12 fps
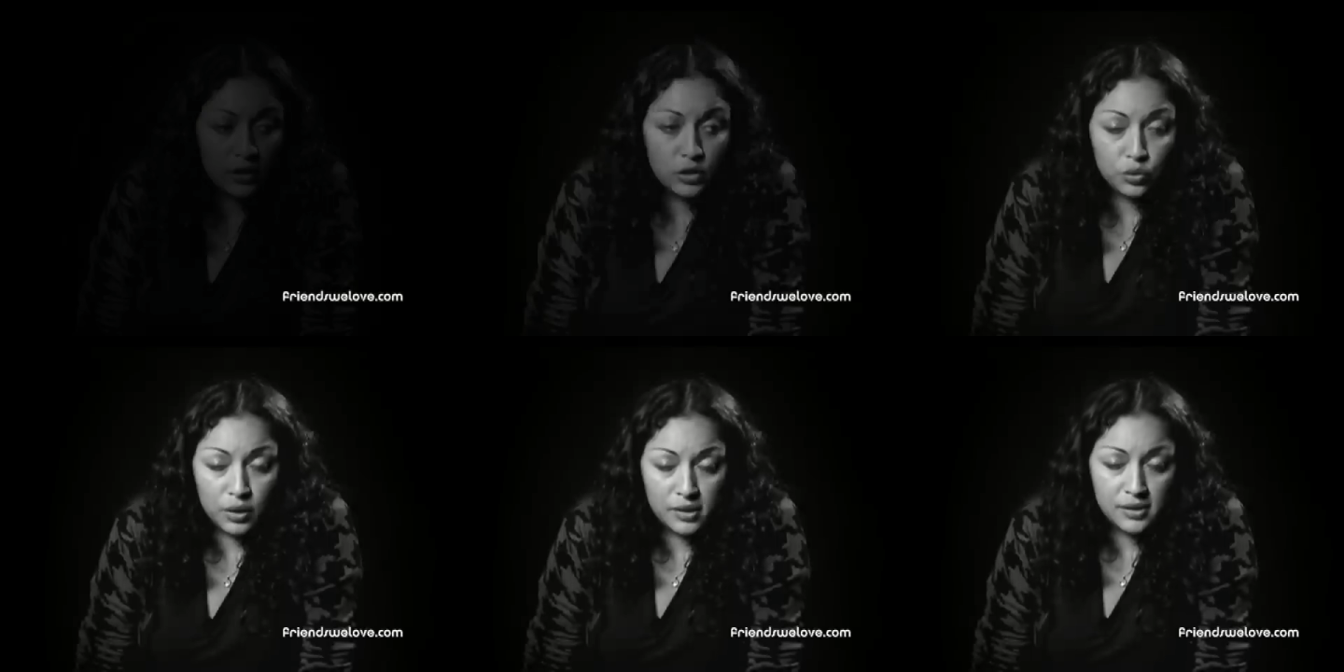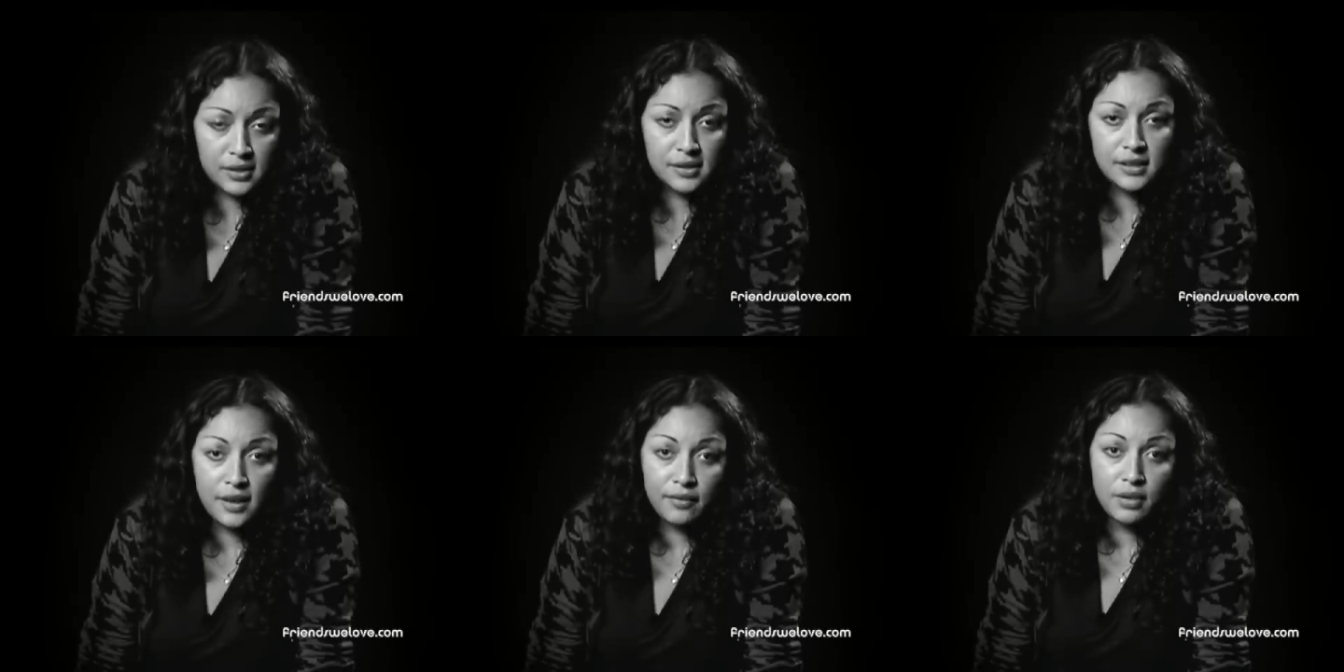In
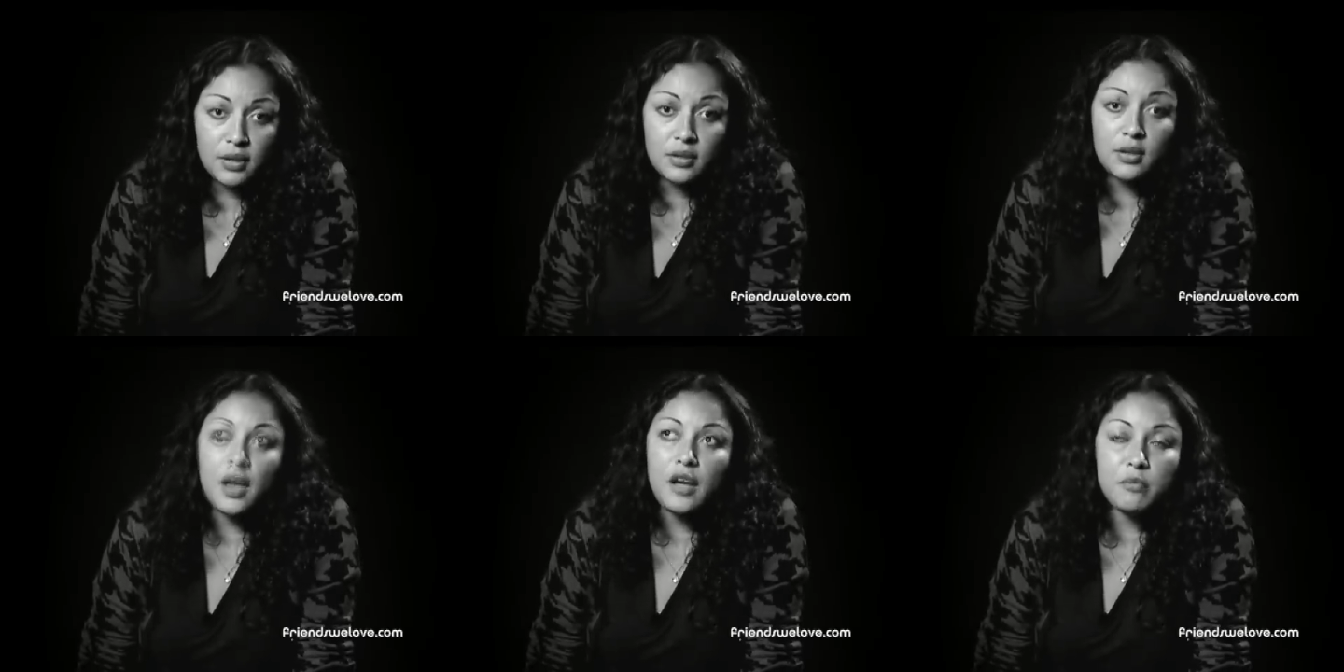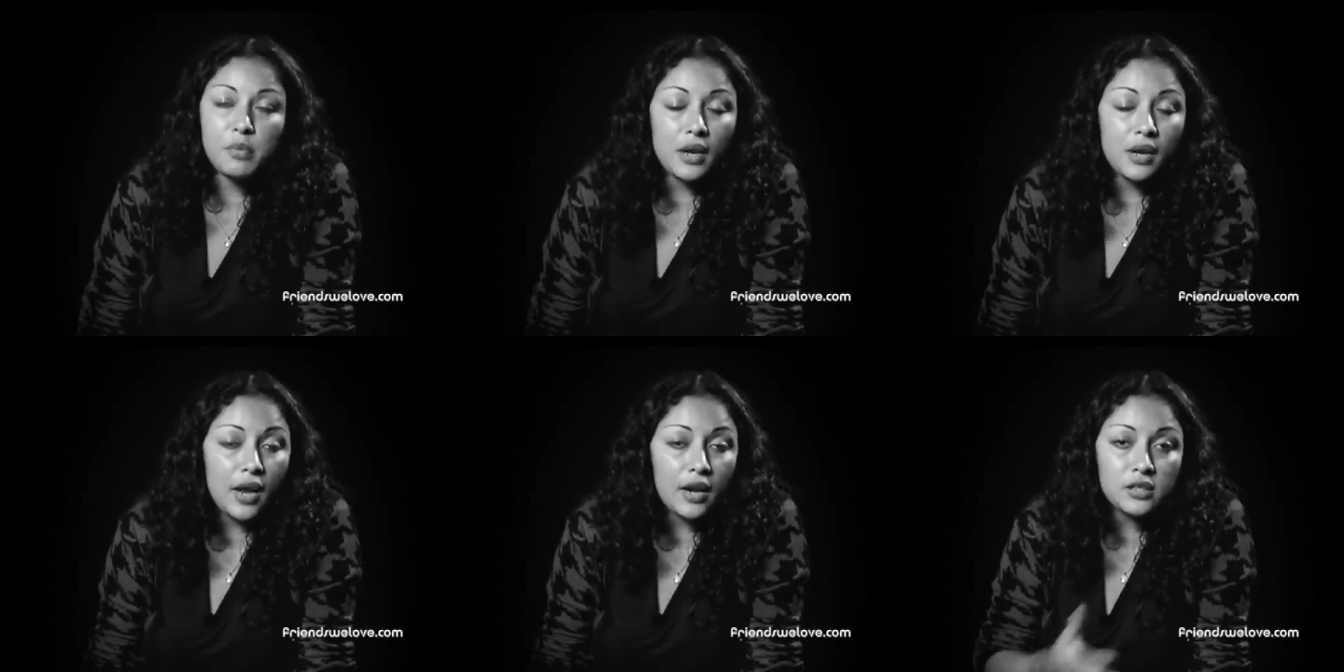2007, I've met
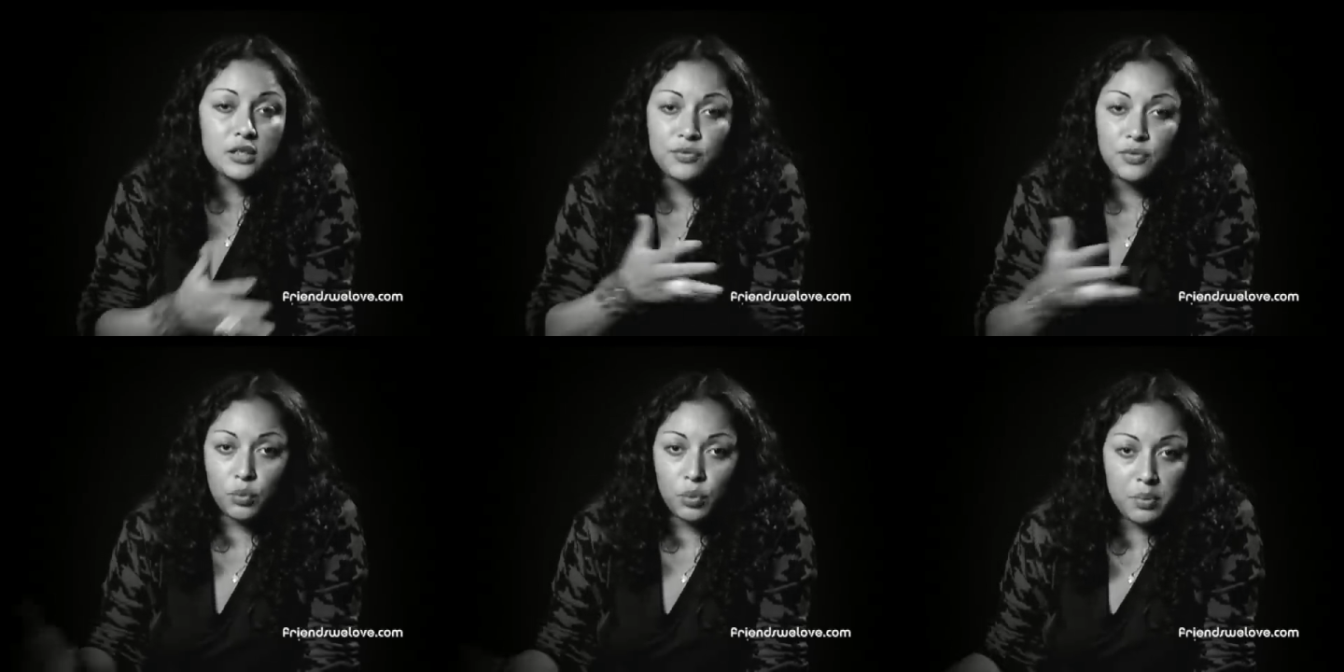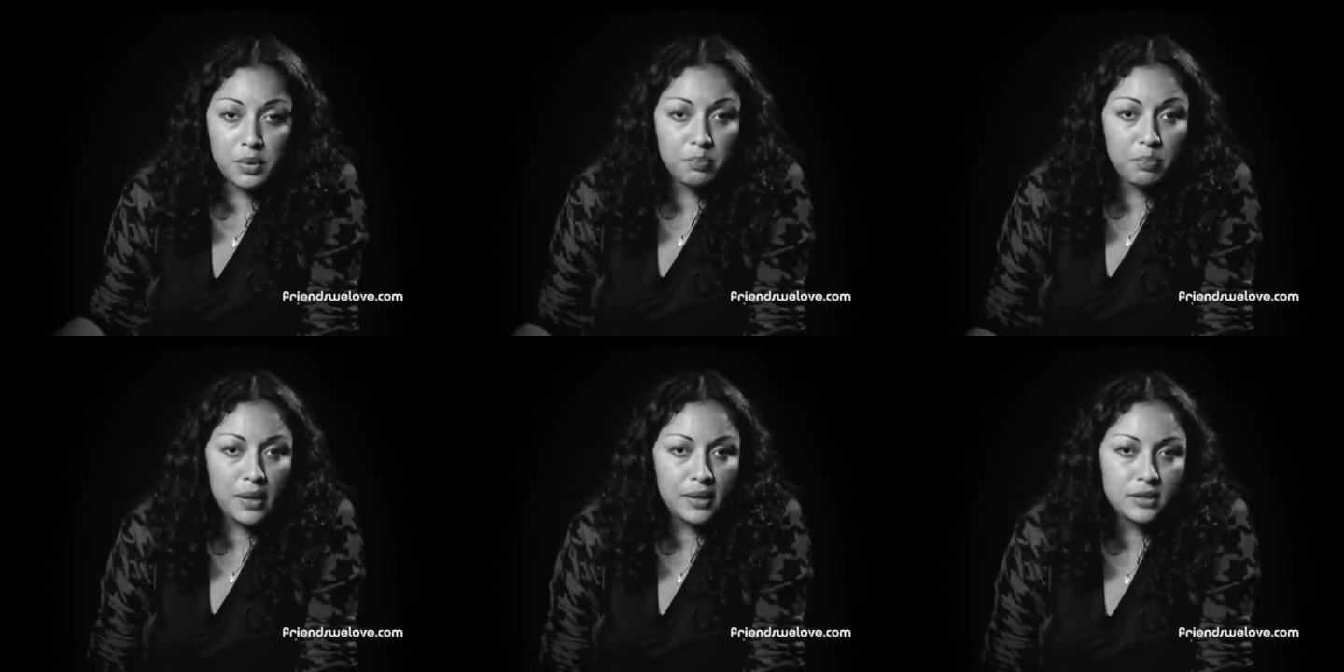a lot of different women
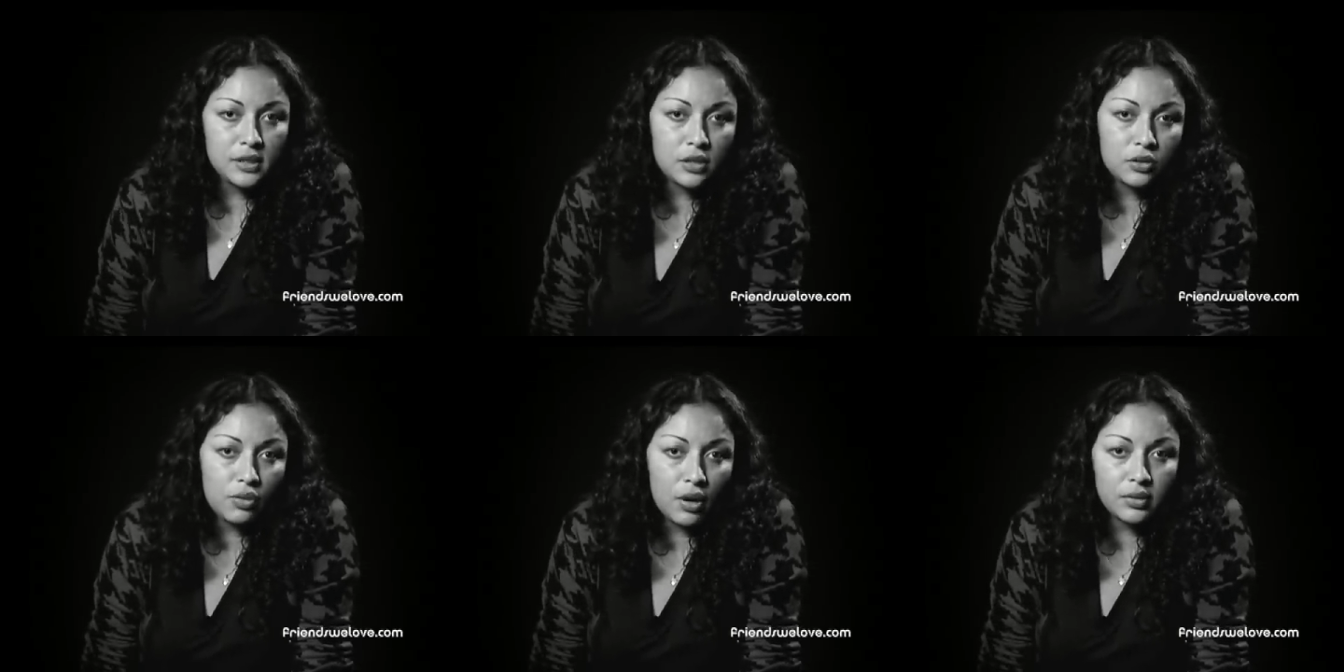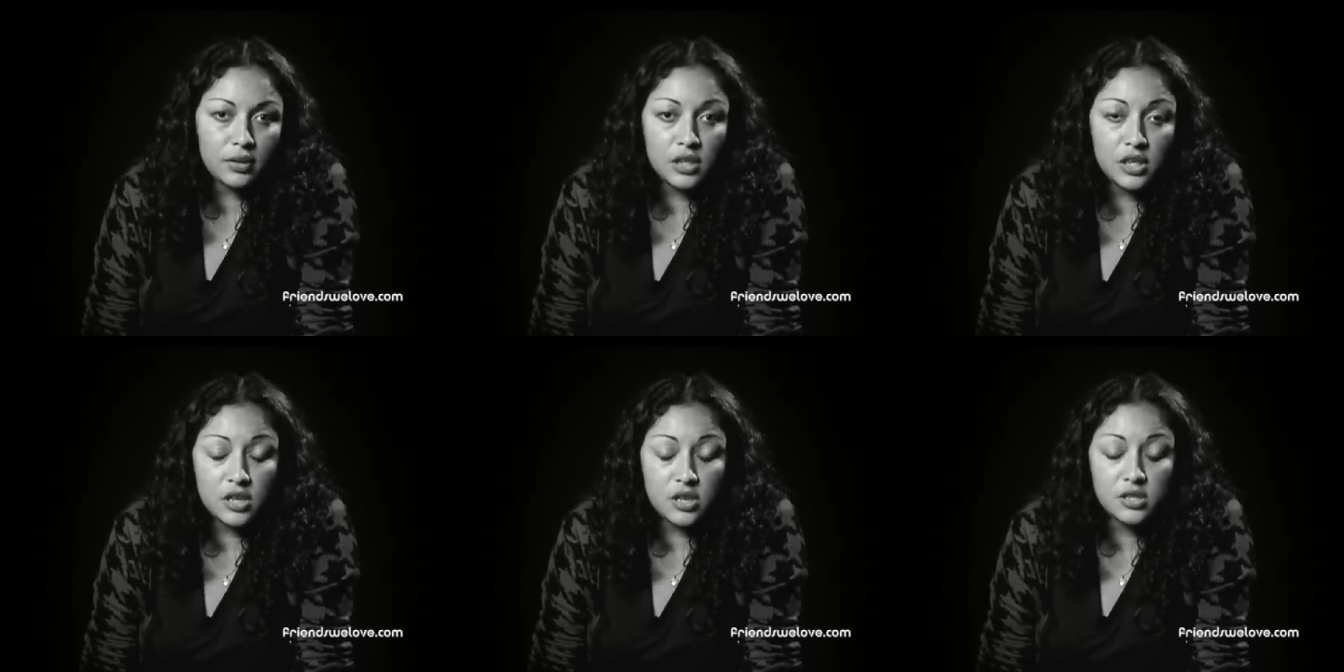painting throughout the
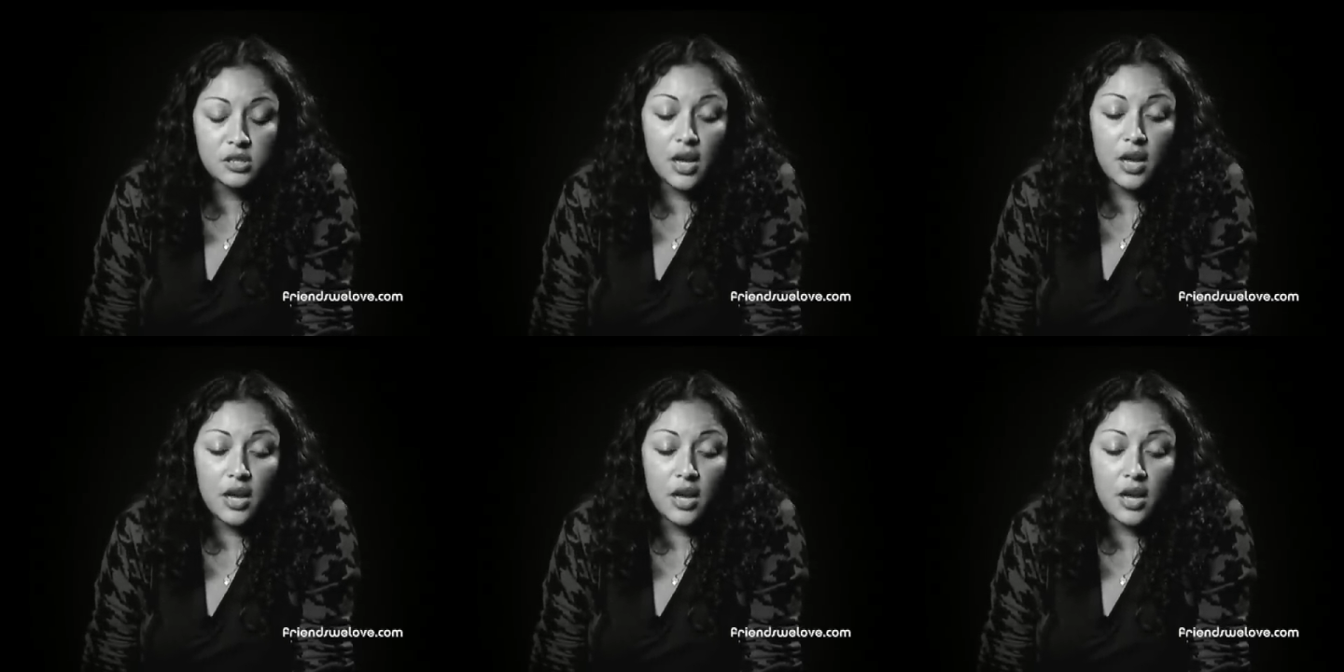years,